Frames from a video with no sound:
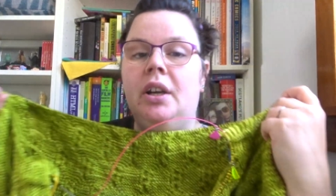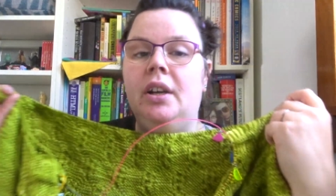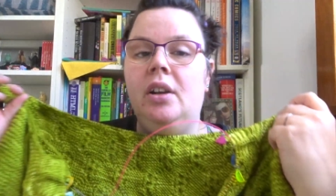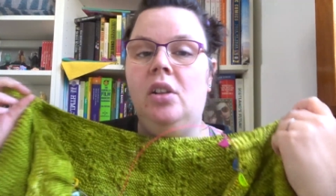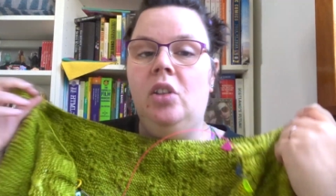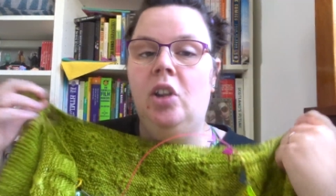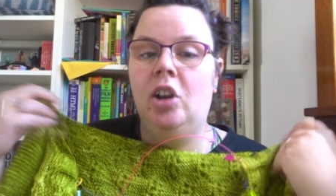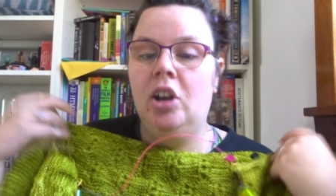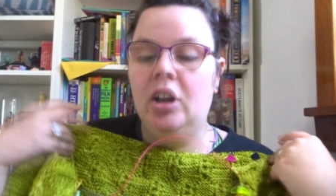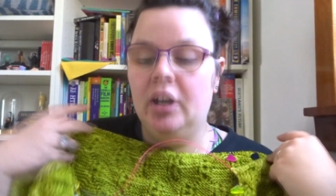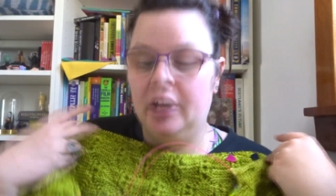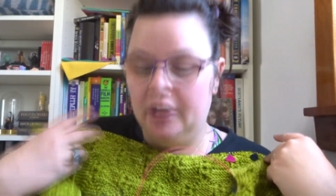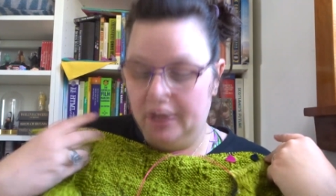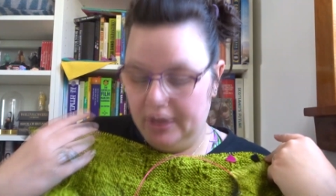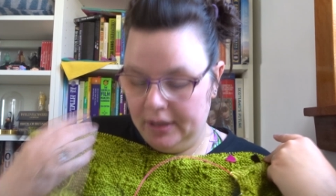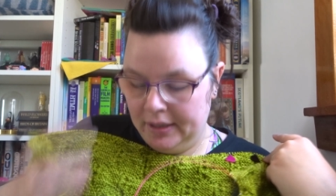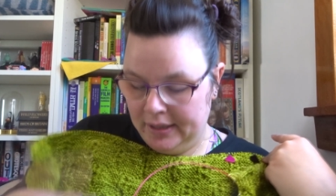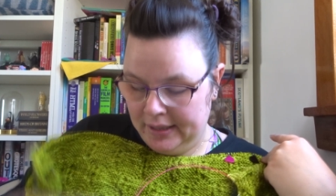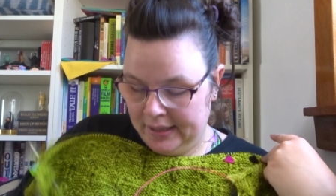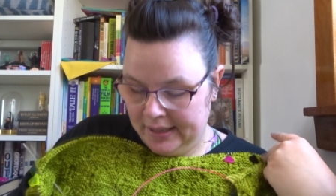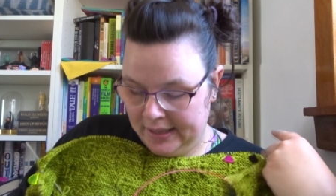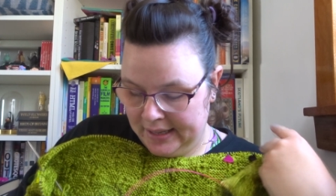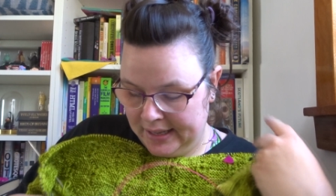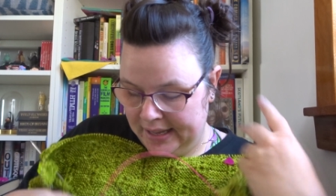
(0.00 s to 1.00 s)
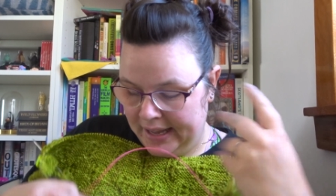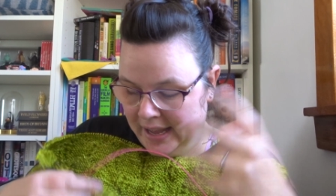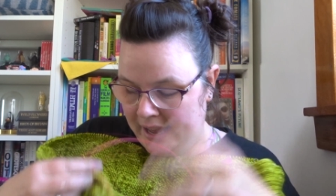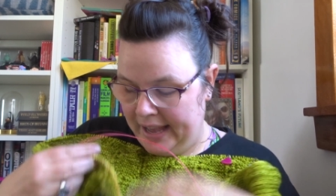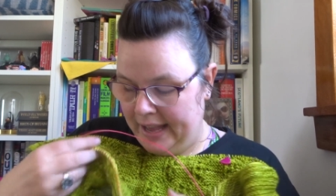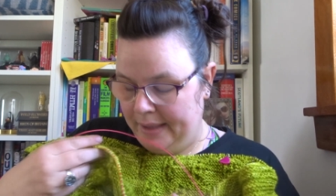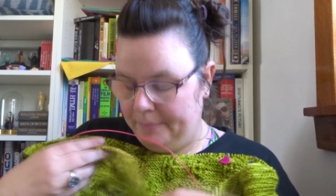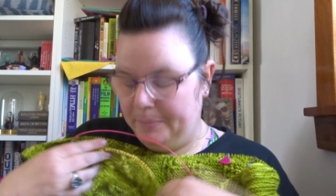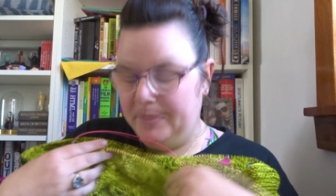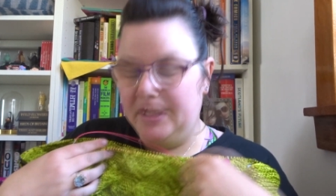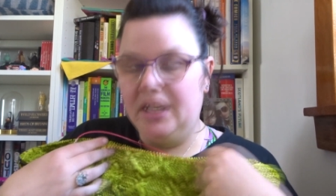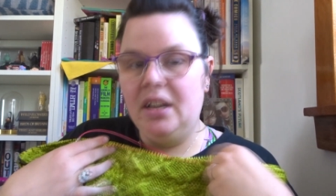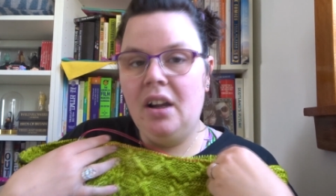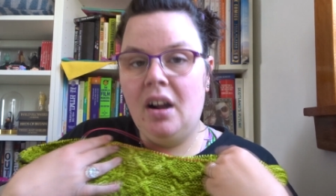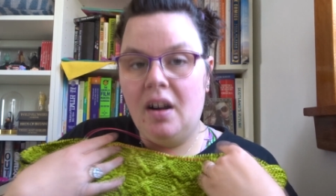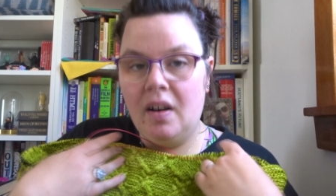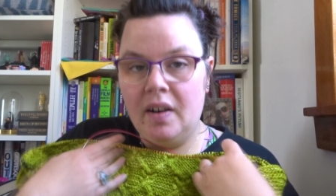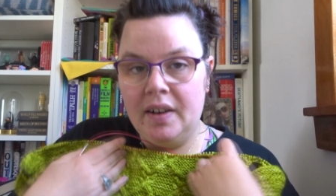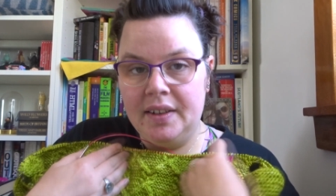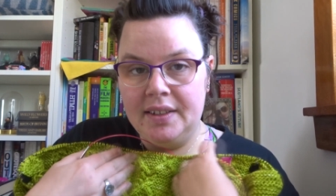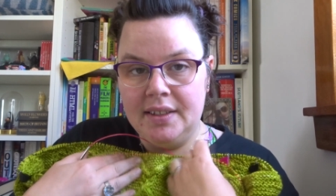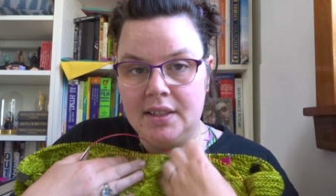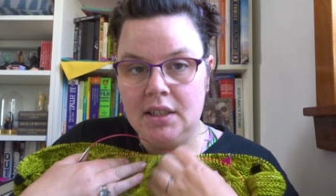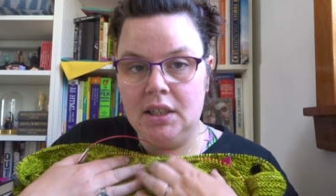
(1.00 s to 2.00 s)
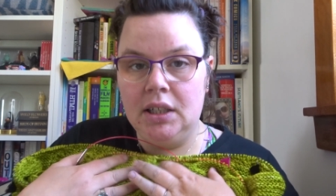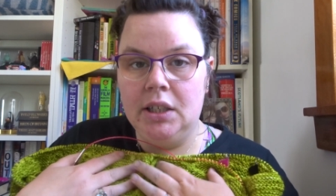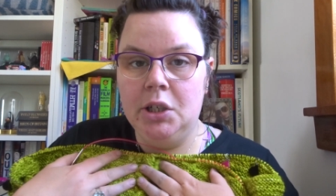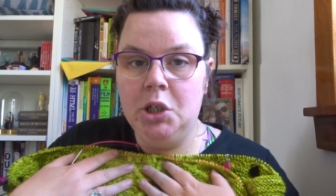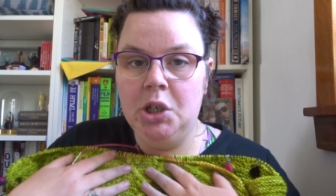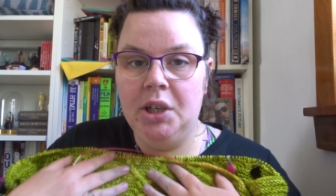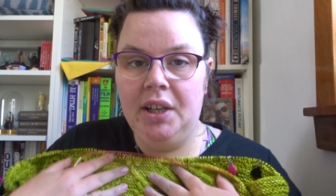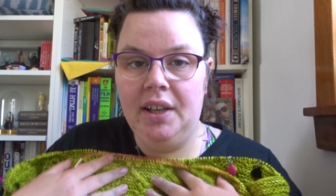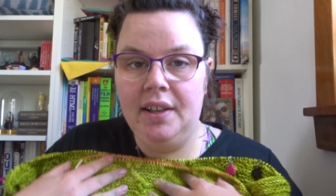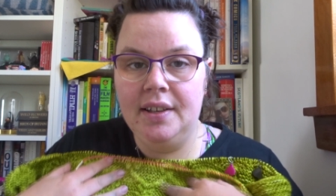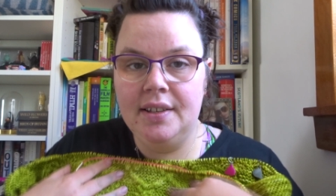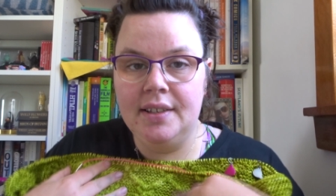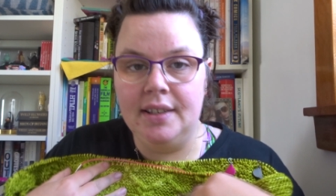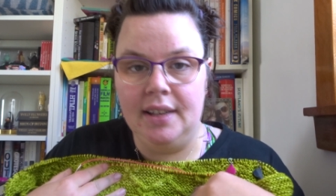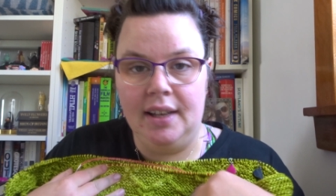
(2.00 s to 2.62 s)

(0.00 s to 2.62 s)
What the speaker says: along. The yarn is delicious.